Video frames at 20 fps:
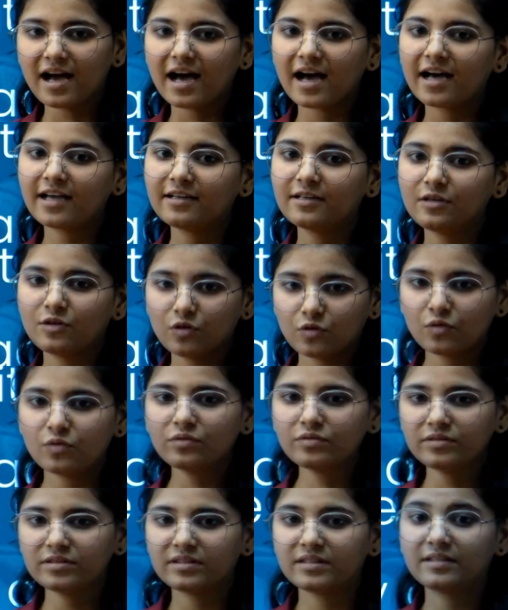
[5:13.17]
and
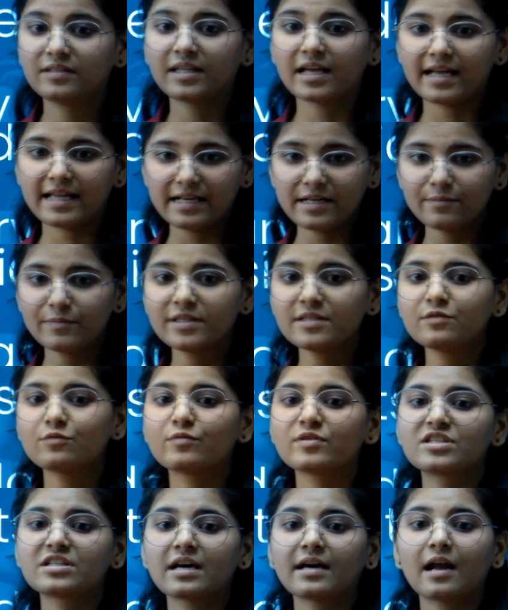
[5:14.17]
know the elements
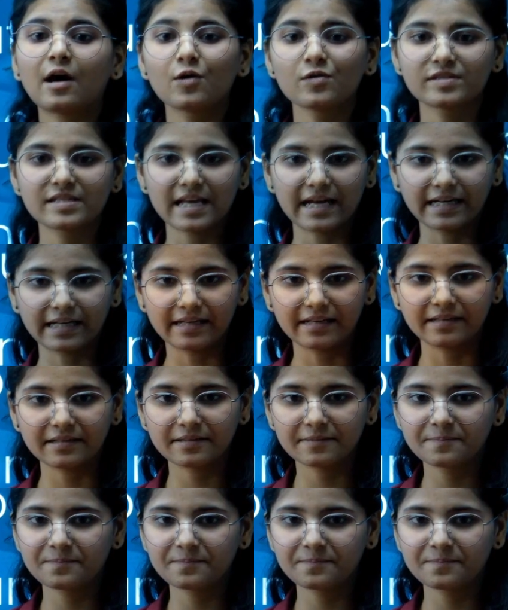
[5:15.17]
which are outside it.